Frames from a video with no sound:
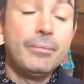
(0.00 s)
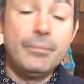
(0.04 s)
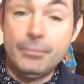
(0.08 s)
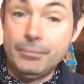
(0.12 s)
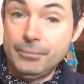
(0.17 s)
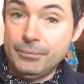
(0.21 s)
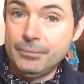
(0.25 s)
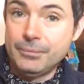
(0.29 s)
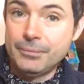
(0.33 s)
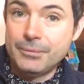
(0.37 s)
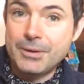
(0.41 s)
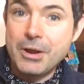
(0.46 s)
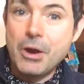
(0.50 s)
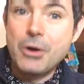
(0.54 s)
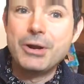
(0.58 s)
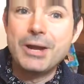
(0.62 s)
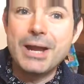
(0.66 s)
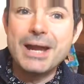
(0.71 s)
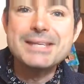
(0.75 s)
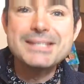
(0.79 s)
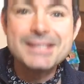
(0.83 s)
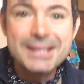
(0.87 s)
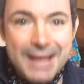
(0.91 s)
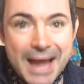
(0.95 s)

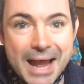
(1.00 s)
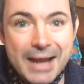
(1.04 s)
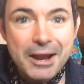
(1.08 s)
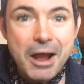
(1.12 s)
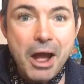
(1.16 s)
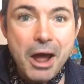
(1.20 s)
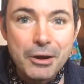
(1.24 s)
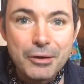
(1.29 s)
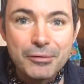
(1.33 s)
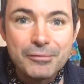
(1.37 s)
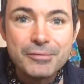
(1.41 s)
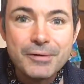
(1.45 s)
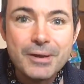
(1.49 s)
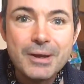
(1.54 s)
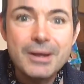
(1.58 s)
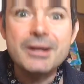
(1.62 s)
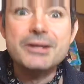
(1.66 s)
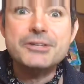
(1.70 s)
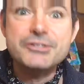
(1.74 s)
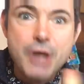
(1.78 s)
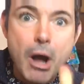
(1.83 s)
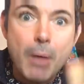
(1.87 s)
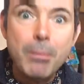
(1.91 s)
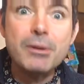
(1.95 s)
Okay, so that kind
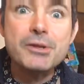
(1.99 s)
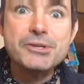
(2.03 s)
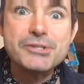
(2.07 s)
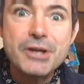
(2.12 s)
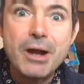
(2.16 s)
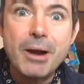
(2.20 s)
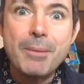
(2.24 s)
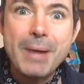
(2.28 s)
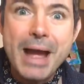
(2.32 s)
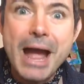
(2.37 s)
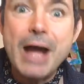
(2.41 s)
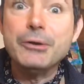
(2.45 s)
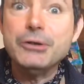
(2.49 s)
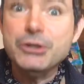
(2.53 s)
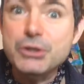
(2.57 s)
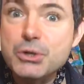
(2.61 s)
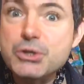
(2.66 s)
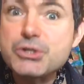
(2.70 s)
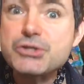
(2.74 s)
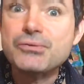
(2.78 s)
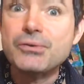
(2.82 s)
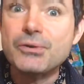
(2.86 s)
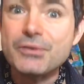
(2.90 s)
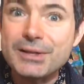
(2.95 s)
of doubles up how
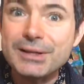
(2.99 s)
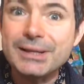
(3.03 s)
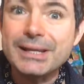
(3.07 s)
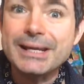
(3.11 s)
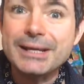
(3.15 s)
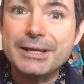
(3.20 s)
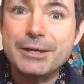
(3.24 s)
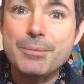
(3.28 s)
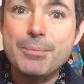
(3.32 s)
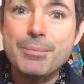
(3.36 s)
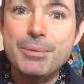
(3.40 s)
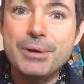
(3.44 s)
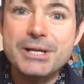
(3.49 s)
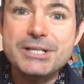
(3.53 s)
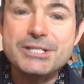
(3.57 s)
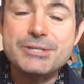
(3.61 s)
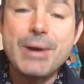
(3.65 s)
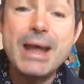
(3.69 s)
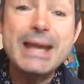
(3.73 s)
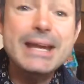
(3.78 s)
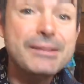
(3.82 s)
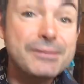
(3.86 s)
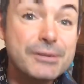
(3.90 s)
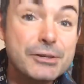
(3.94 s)
useful the lick can be.
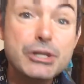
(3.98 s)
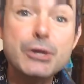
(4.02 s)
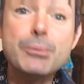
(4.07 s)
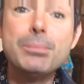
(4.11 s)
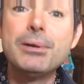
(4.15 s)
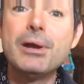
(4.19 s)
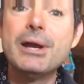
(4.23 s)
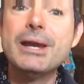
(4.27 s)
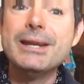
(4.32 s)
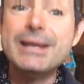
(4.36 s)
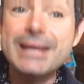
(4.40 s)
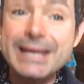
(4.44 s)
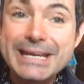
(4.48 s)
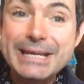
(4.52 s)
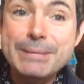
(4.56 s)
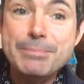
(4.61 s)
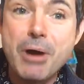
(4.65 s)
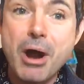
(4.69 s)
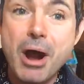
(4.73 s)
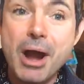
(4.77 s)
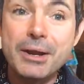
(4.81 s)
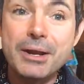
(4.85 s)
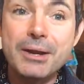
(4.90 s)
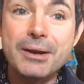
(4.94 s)
So anything you play in E
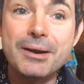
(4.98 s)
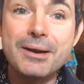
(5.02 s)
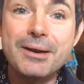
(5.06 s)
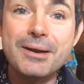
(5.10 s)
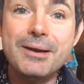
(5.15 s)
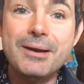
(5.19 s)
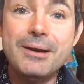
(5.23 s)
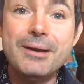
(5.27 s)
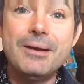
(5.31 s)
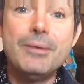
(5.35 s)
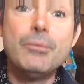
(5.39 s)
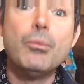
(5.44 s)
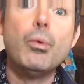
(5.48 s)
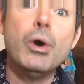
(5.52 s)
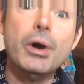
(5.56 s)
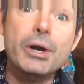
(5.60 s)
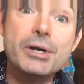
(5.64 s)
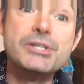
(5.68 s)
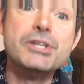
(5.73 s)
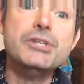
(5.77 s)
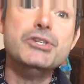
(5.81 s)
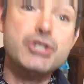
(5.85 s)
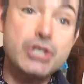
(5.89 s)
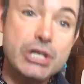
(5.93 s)
minor
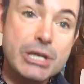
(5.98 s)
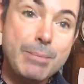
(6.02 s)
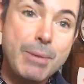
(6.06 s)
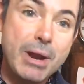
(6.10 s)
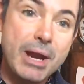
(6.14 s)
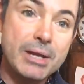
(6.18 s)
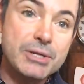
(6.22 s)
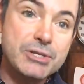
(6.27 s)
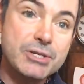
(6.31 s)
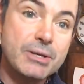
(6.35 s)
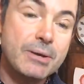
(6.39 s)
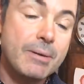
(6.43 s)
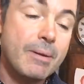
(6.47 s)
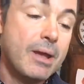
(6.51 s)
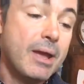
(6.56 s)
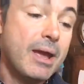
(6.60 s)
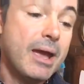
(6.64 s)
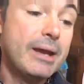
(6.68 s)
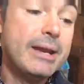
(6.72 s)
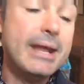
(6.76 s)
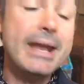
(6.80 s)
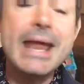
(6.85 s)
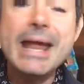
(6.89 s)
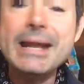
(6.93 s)
works in G major.
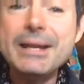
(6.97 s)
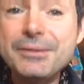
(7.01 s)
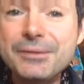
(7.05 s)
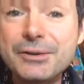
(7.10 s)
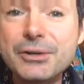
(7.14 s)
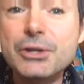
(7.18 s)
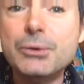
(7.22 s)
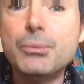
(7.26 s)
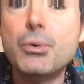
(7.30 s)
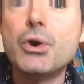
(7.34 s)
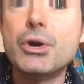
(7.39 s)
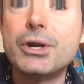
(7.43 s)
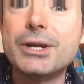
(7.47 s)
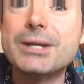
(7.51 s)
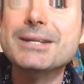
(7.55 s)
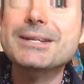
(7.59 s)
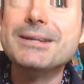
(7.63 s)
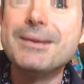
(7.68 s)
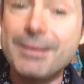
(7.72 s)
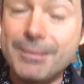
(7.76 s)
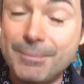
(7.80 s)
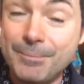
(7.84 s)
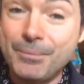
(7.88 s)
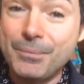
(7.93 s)
And then anything you work
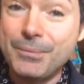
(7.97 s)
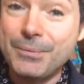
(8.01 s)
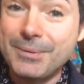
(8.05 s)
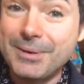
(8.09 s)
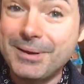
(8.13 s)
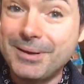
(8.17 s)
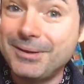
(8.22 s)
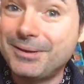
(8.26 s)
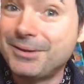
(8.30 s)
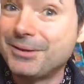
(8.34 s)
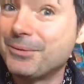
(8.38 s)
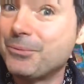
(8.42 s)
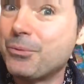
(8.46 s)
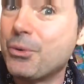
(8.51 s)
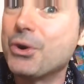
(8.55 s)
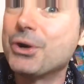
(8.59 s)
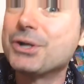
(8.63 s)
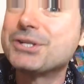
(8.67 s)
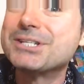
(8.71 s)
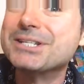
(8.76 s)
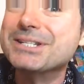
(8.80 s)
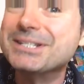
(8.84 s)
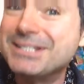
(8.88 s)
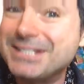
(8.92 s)
in that
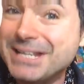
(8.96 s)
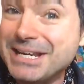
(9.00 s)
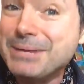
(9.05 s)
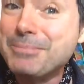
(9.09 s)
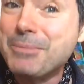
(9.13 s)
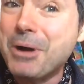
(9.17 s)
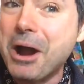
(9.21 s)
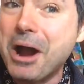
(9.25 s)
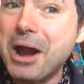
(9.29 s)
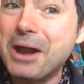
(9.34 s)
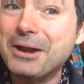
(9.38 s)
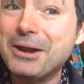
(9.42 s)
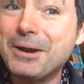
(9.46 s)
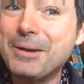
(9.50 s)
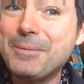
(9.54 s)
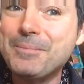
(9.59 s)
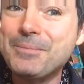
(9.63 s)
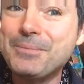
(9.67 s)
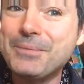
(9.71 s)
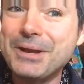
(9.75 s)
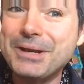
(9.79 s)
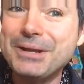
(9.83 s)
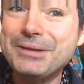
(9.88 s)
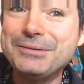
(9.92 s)
works in D minor,
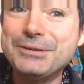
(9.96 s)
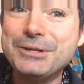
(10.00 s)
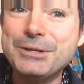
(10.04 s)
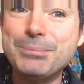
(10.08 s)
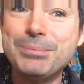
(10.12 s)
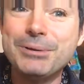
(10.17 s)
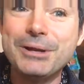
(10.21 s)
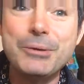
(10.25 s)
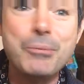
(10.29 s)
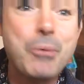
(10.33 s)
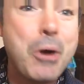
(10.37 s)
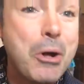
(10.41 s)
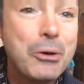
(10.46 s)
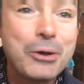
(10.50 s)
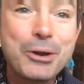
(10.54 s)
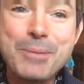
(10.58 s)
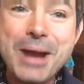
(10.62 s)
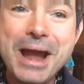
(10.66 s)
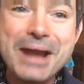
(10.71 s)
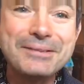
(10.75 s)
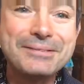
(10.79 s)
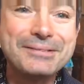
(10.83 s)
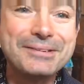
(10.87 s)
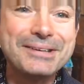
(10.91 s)
anything you play, welcome
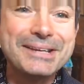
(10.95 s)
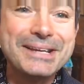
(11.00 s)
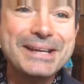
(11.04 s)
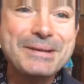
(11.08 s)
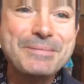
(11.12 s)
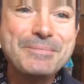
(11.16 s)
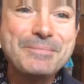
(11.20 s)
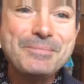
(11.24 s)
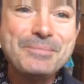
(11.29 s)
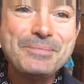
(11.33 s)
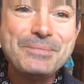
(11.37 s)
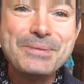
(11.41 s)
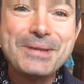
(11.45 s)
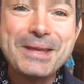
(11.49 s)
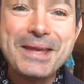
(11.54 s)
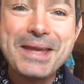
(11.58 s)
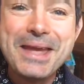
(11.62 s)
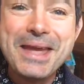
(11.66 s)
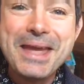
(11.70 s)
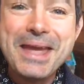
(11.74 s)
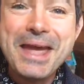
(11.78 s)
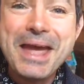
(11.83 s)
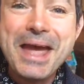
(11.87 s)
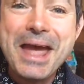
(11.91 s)
Anthony.
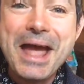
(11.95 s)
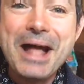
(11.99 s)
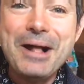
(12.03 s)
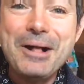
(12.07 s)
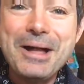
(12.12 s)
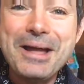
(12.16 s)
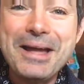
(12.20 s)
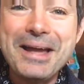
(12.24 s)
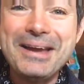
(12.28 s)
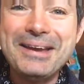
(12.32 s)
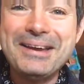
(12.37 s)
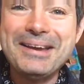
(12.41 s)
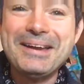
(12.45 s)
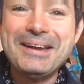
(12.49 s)
A